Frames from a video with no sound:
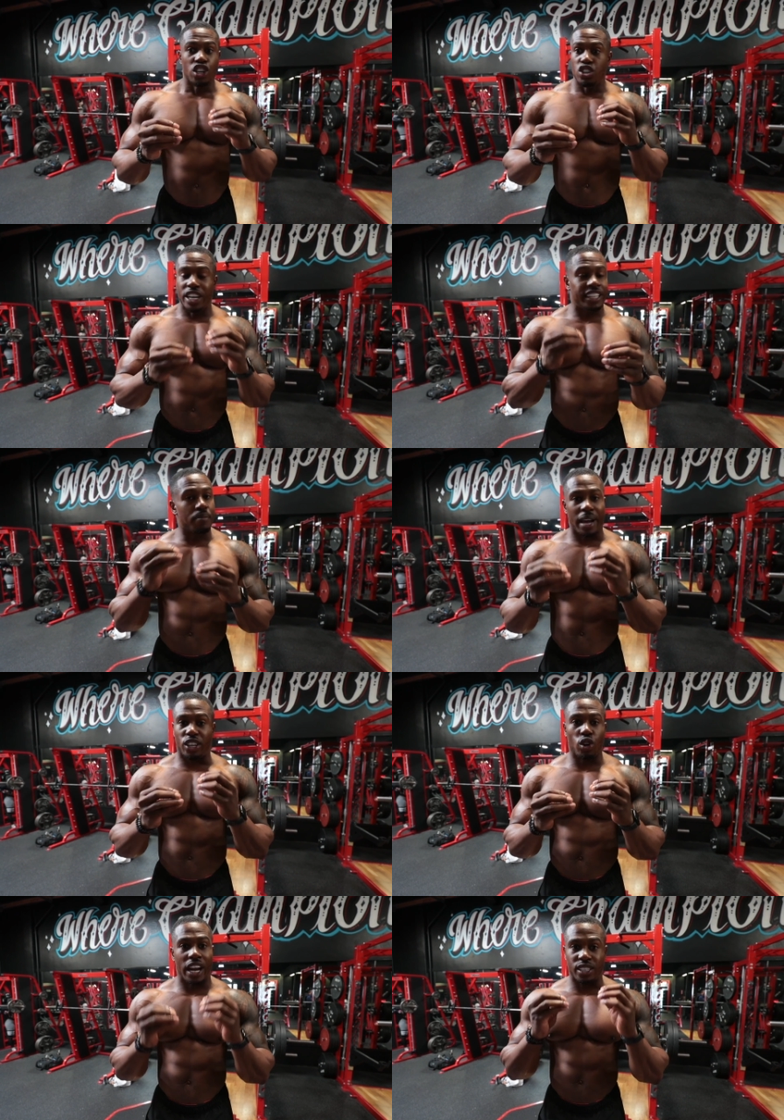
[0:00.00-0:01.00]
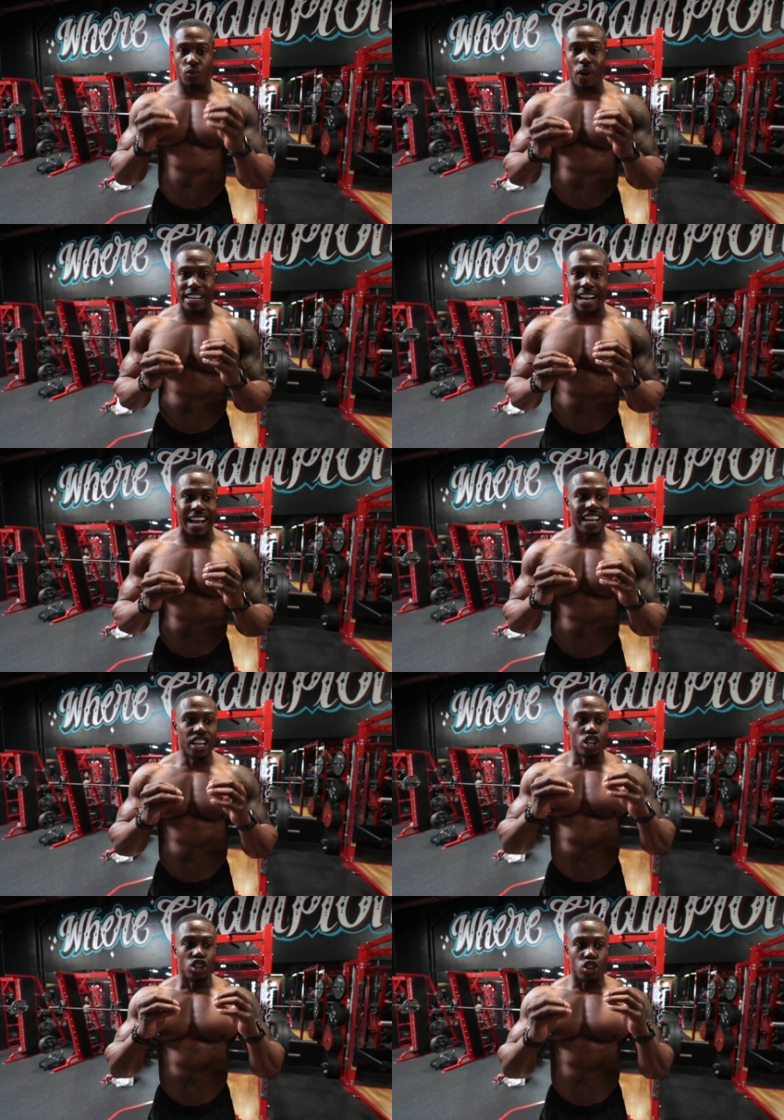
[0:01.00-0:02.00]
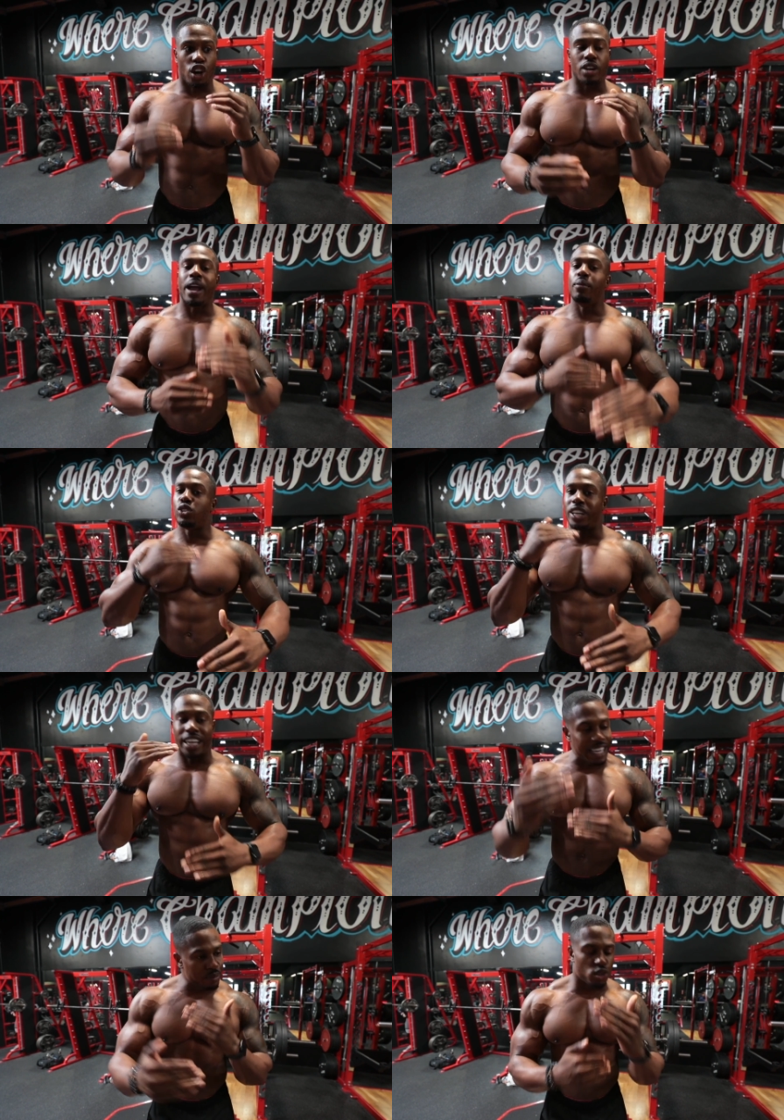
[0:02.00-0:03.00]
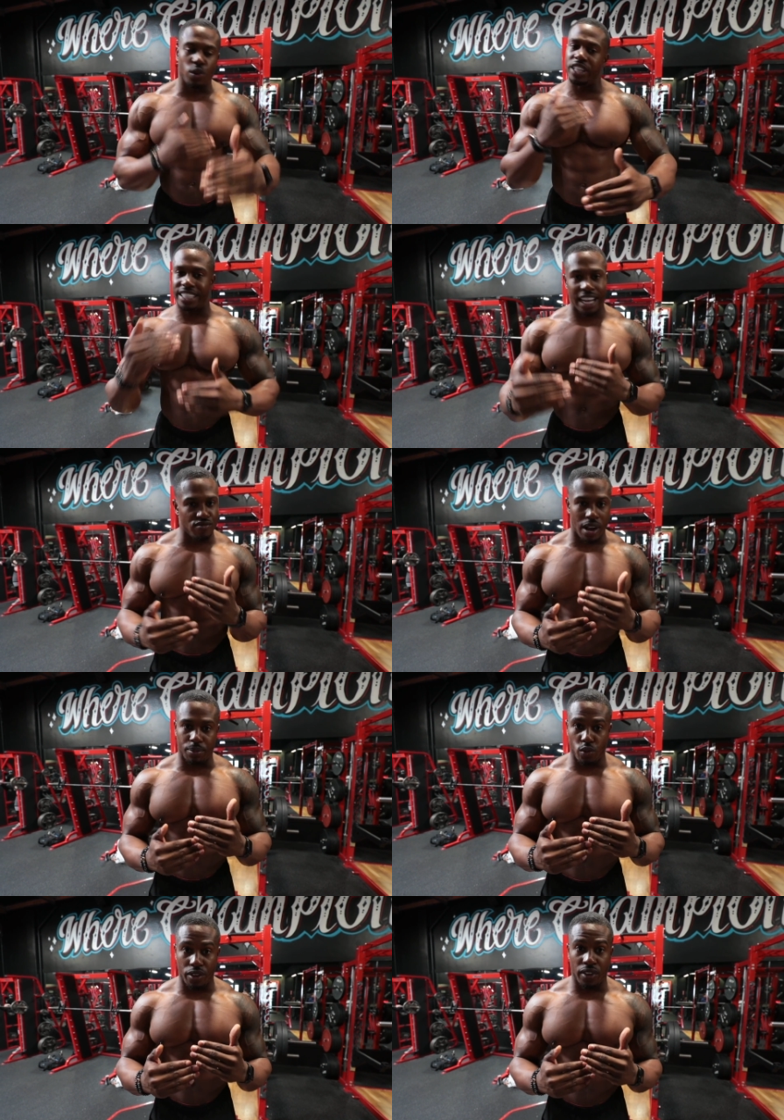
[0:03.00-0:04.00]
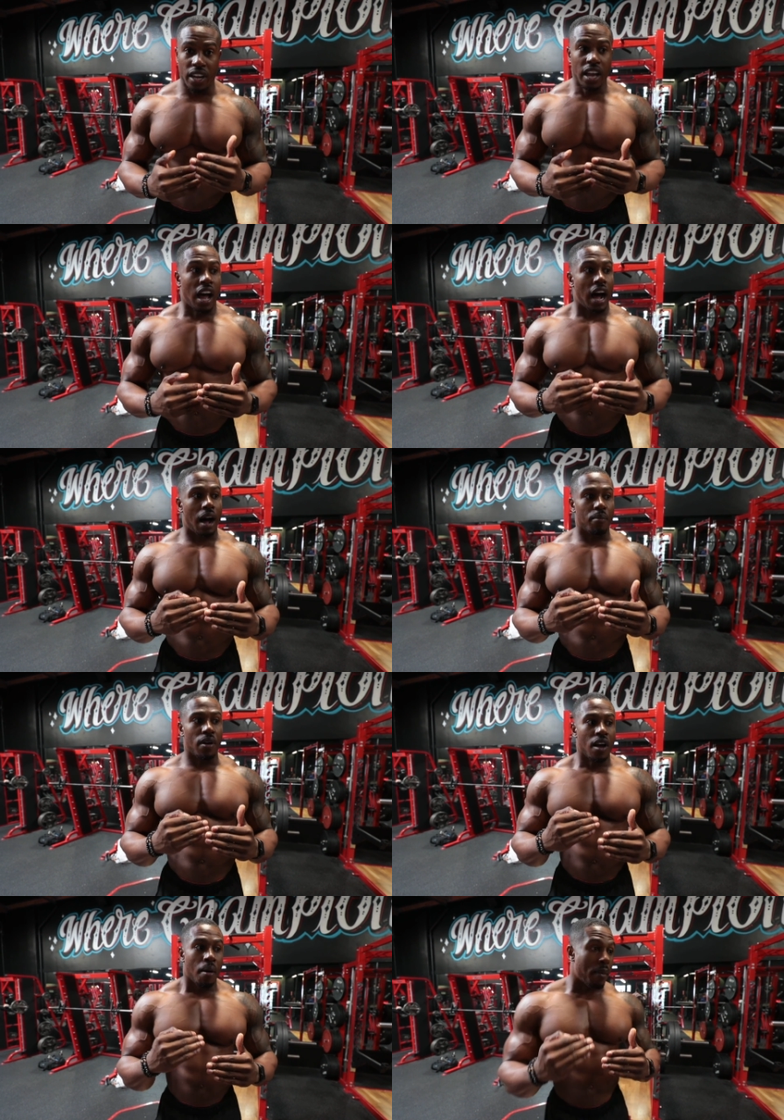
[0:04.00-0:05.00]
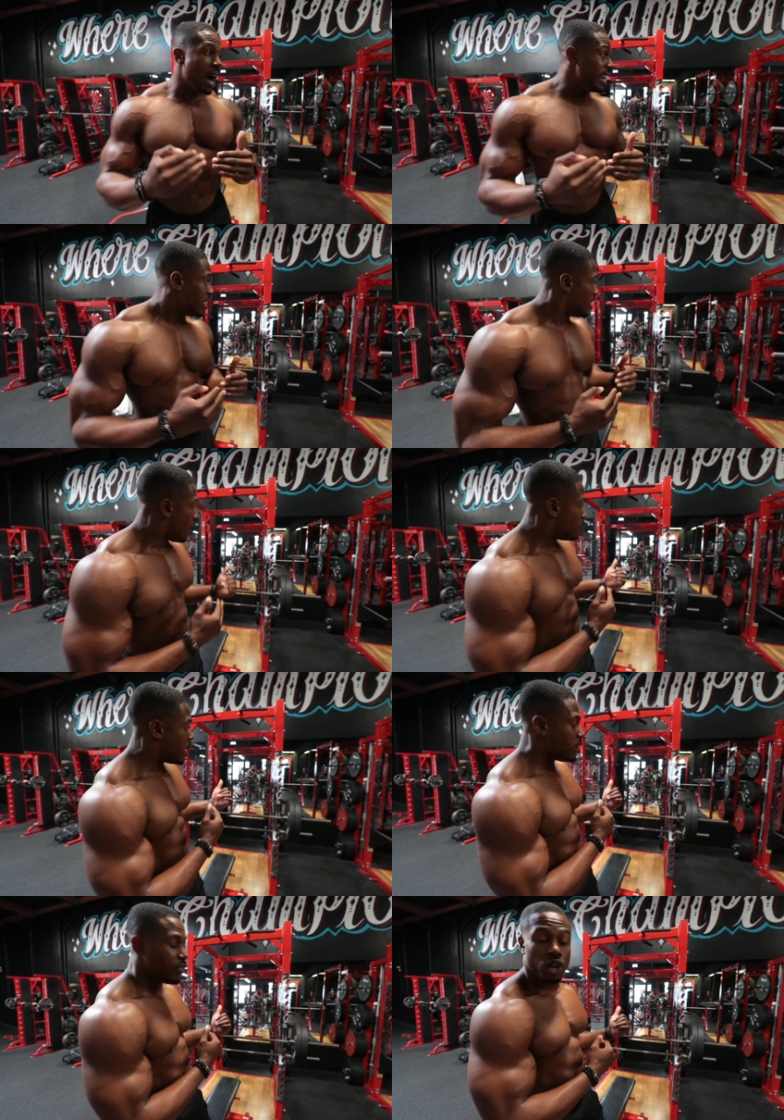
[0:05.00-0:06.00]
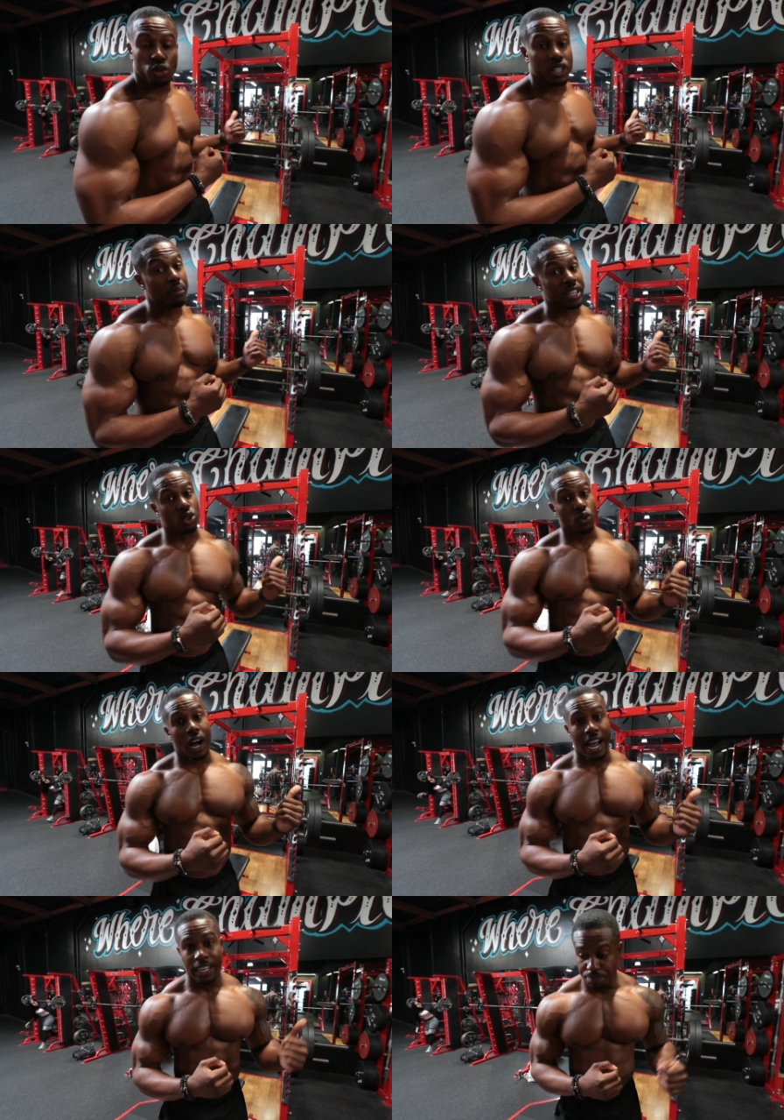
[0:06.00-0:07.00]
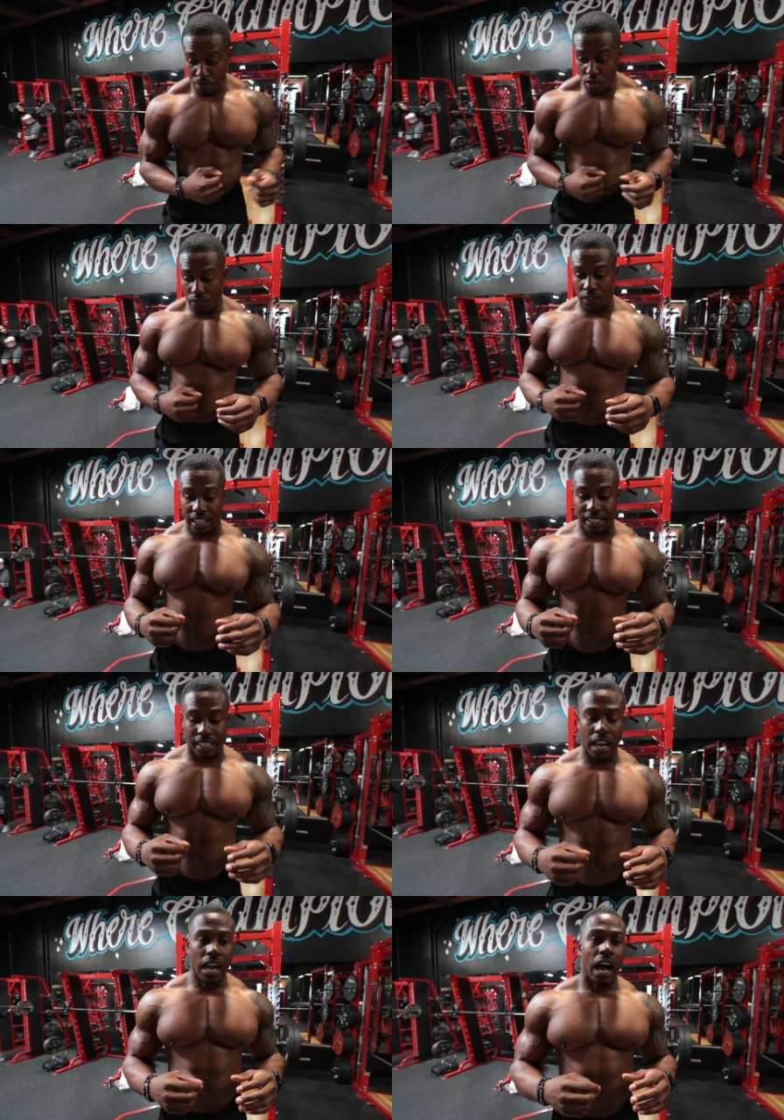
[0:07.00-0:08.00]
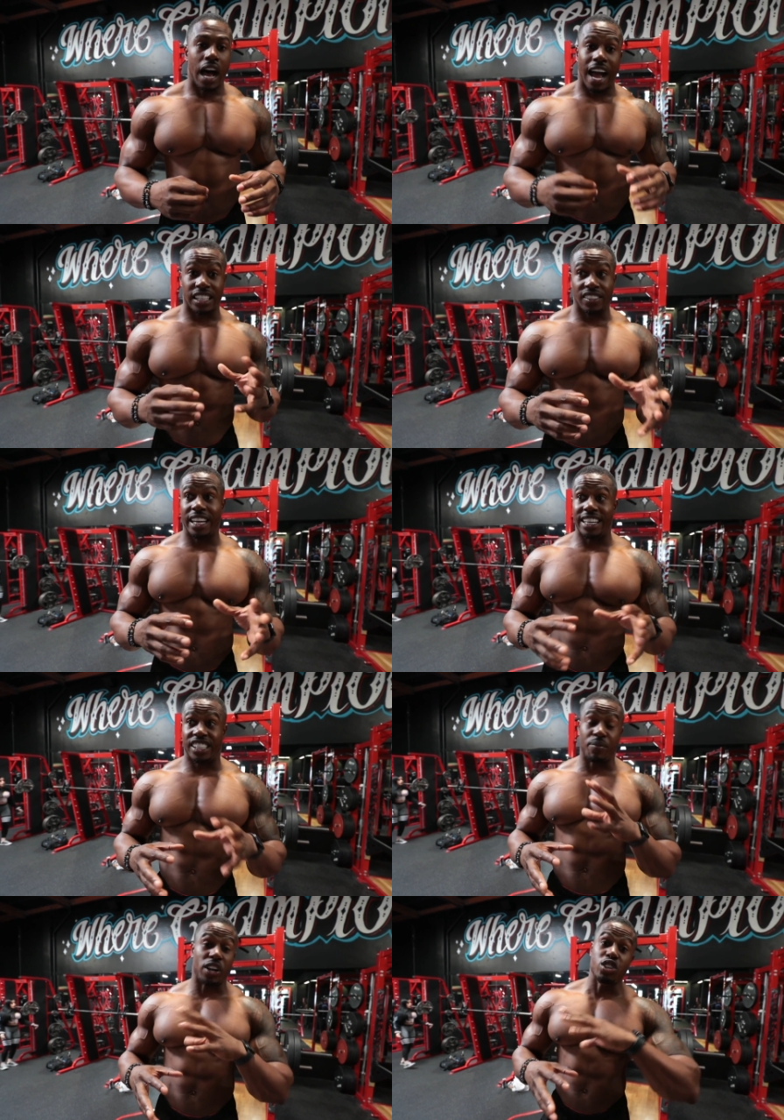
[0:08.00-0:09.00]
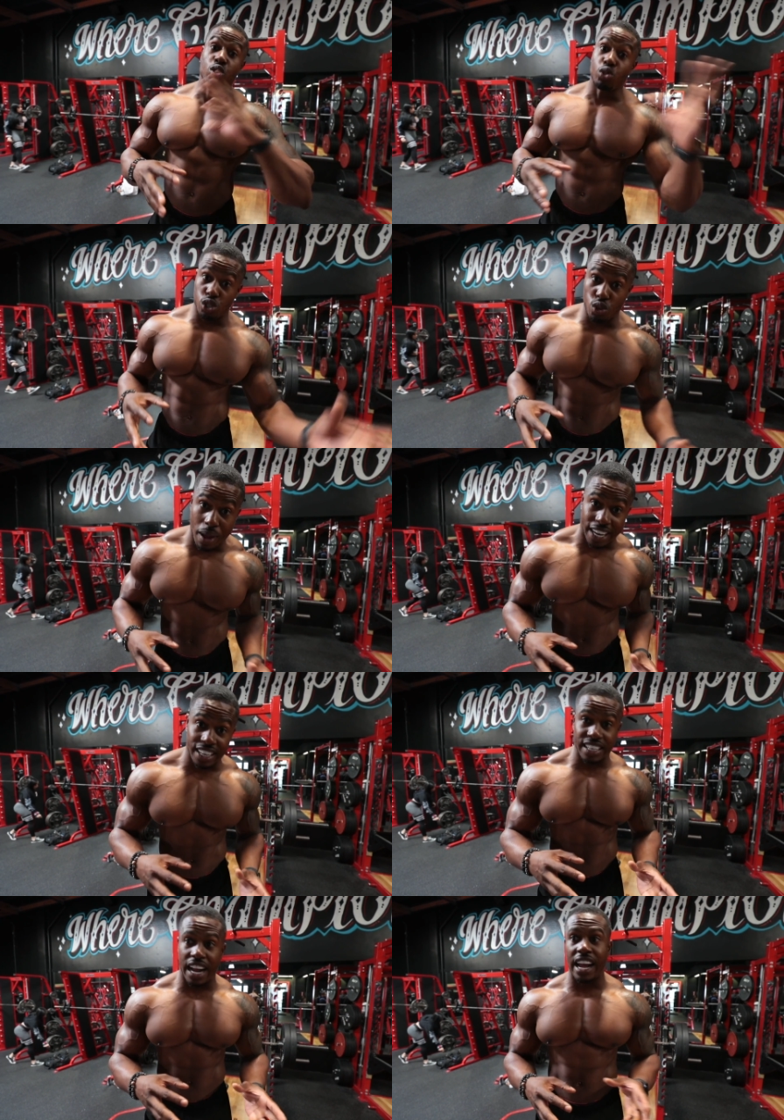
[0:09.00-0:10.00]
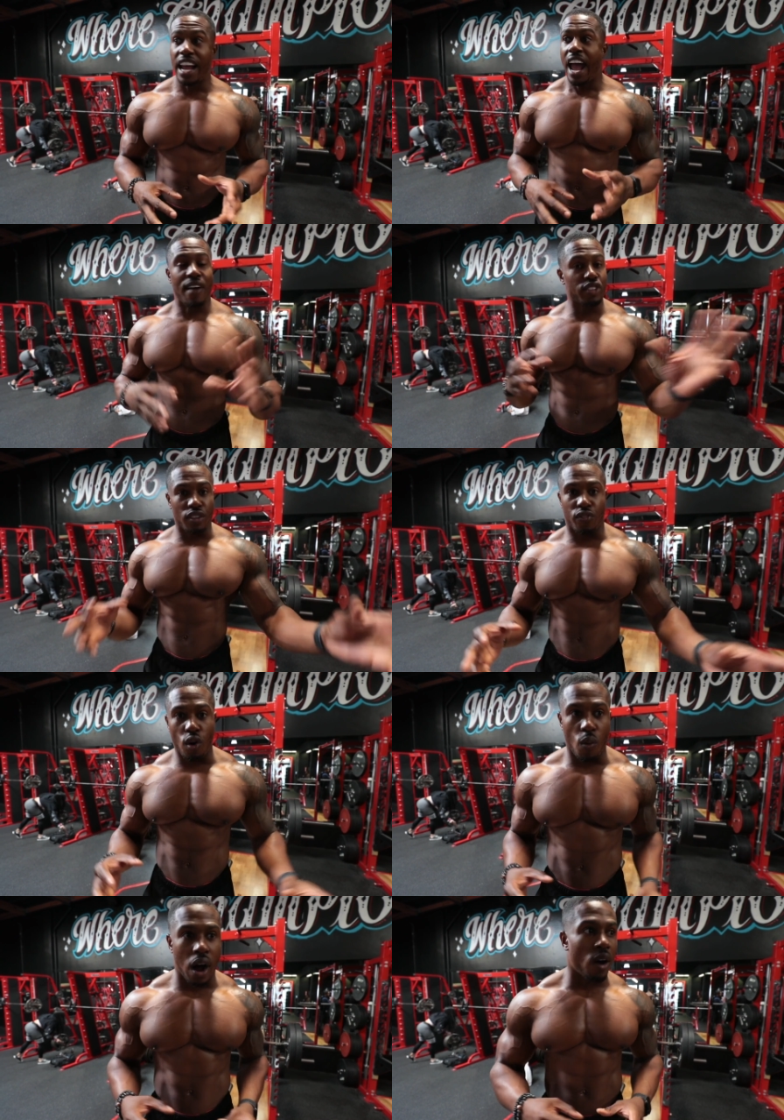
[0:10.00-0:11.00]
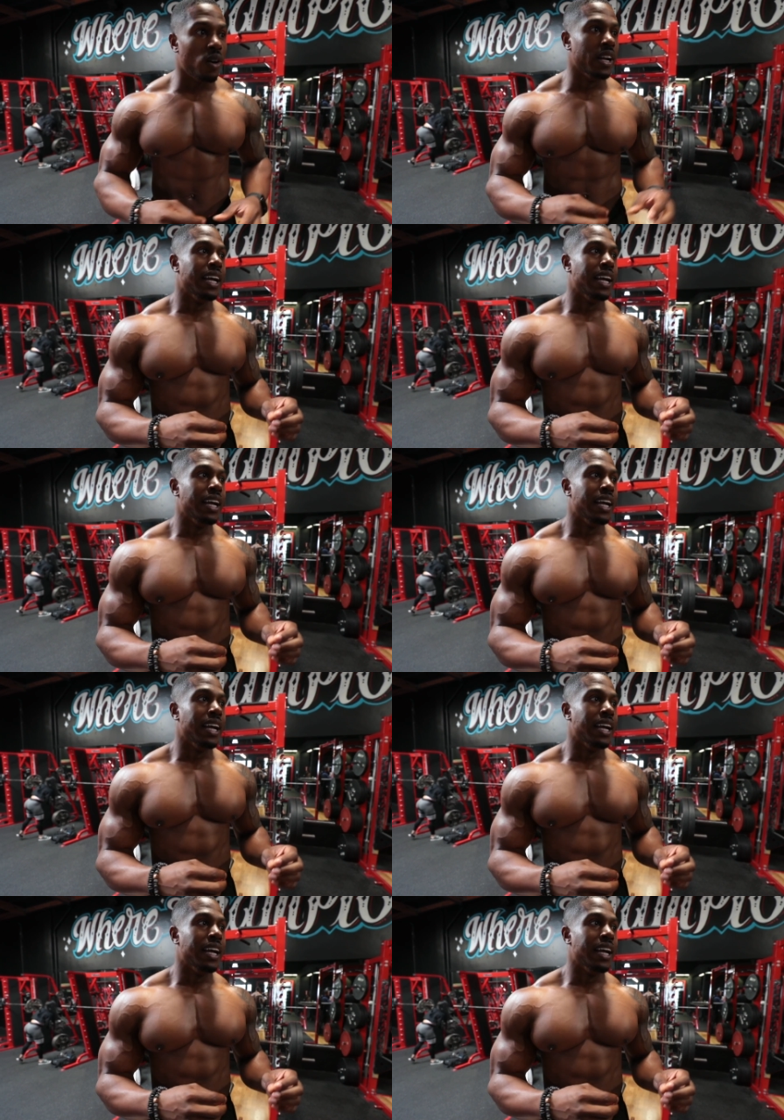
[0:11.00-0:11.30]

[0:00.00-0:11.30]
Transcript: you need to make sure that it's a weight that you're going to be able to keep doing the 10 reps with. Mine, maybe I've chosen a bit too high for this. As I said, it's something I used to do back in the day, haven't done for a while.